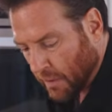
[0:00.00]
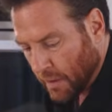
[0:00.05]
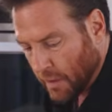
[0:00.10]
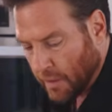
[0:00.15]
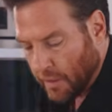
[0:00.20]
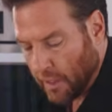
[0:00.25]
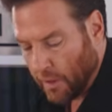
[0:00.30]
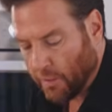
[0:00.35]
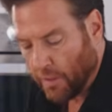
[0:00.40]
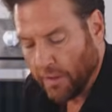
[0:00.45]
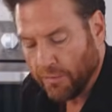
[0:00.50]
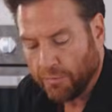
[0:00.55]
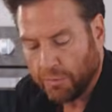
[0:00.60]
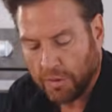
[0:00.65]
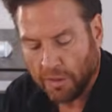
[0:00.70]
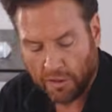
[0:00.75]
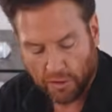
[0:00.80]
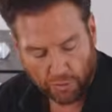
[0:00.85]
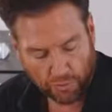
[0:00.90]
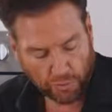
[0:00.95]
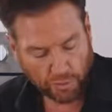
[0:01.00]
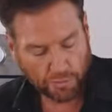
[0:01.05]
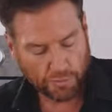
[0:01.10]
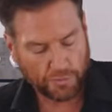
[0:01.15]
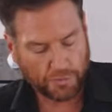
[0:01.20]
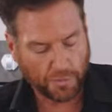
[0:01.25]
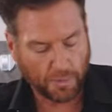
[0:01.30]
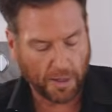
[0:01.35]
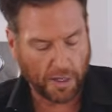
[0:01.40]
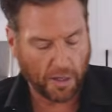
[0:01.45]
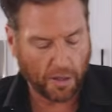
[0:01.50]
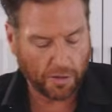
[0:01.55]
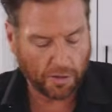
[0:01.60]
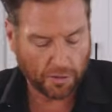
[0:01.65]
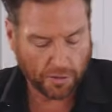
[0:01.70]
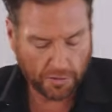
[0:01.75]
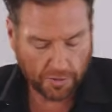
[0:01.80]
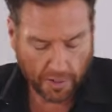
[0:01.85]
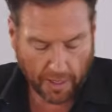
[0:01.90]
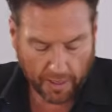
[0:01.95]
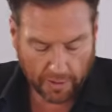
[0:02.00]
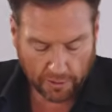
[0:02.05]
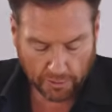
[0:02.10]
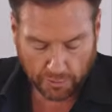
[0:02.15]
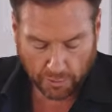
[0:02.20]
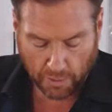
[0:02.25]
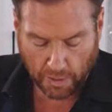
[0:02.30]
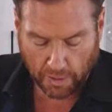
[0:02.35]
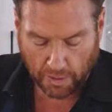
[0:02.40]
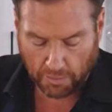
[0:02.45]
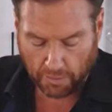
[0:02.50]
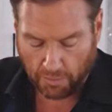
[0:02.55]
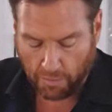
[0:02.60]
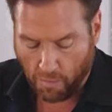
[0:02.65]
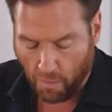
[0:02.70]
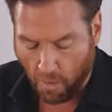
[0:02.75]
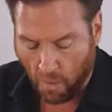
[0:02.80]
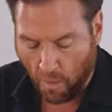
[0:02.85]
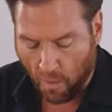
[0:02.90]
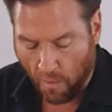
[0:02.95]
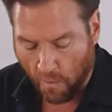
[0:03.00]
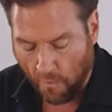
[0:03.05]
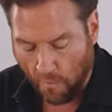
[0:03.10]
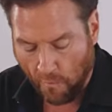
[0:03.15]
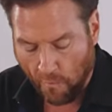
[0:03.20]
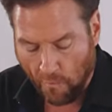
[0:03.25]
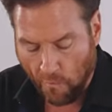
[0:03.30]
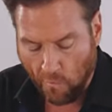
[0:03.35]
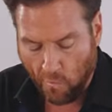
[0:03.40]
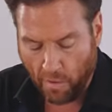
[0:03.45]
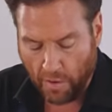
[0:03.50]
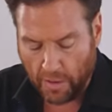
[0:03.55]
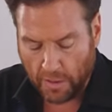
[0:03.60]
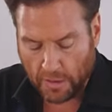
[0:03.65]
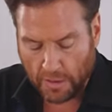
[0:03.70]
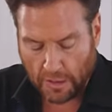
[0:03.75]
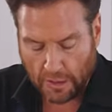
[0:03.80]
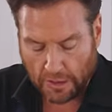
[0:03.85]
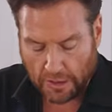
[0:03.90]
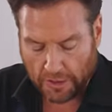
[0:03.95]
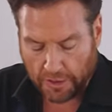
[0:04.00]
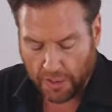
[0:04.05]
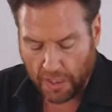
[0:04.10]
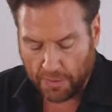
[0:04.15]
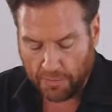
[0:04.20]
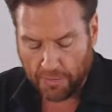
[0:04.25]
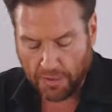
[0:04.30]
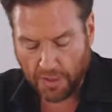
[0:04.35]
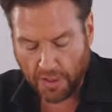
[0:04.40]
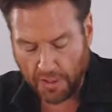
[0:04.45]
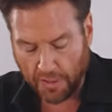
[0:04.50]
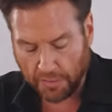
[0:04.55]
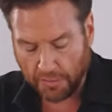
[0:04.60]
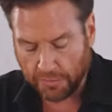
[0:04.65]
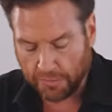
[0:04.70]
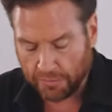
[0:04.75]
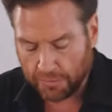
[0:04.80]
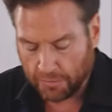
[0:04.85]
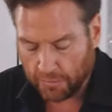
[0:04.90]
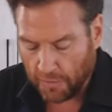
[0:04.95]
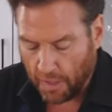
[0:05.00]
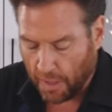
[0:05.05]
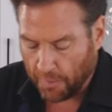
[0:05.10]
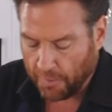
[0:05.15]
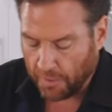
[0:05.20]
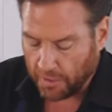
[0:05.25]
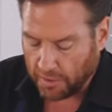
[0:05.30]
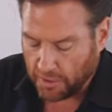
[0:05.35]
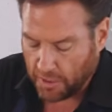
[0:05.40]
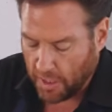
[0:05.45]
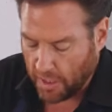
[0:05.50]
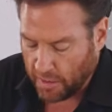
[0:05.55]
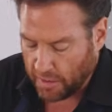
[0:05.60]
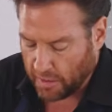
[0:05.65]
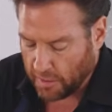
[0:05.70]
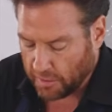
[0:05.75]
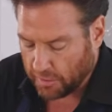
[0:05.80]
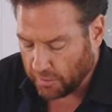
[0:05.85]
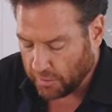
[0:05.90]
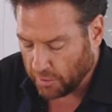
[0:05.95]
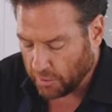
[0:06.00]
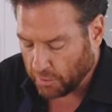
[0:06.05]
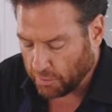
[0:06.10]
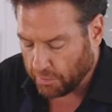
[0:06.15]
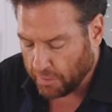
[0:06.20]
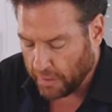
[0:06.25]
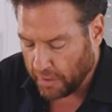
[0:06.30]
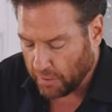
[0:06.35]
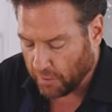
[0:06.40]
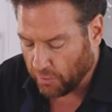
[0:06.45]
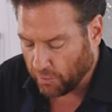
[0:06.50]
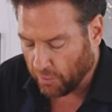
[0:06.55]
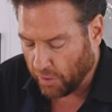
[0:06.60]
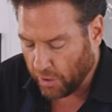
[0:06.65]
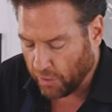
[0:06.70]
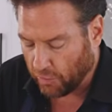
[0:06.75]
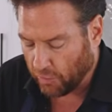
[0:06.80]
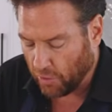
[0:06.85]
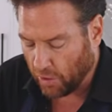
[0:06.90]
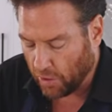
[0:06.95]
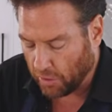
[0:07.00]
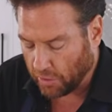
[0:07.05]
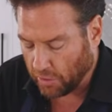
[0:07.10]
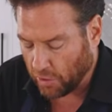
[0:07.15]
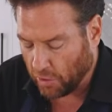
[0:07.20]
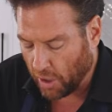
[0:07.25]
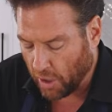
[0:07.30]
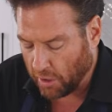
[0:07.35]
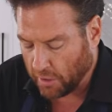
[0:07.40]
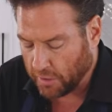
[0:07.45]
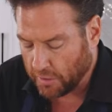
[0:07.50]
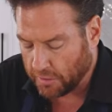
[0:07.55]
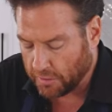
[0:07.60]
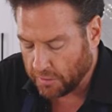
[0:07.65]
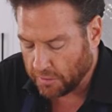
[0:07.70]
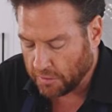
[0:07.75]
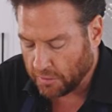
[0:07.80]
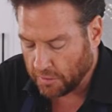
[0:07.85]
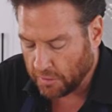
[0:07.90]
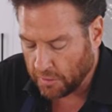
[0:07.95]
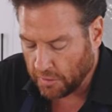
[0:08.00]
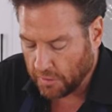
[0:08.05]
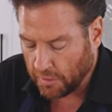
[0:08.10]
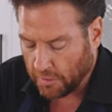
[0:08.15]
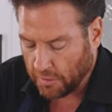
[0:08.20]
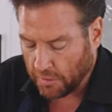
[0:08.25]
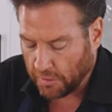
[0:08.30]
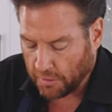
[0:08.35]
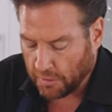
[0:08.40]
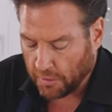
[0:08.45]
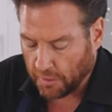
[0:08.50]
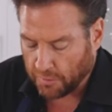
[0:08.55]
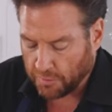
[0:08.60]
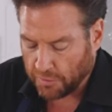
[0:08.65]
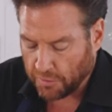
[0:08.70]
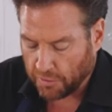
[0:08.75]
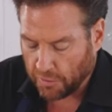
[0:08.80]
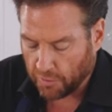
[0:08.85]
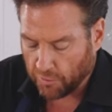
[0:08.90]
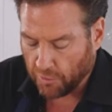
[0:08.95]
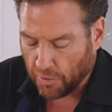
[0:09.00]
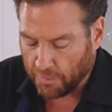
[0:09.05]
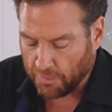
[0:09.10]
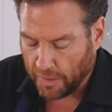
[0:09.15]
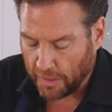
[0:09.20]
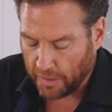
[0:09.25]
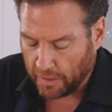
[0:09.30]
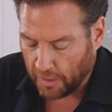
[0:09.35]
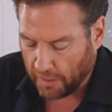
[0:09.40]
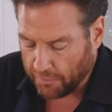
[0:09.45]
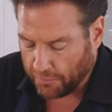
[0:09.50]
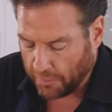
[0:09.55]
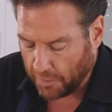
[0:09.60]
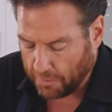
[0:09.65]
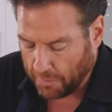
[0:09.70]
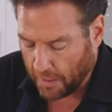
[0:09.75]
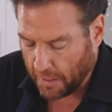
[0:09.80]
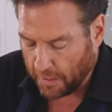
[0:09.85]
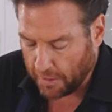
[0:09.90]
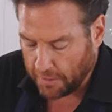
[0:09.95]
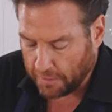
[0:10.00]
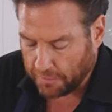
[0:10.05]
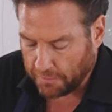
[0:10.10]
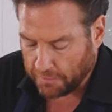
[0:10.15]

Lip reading: Now I have plenty of room for my other thigh as well. Same thing. I'm going to take this little bit right along the carcass. I'm just going to run my knife up on it.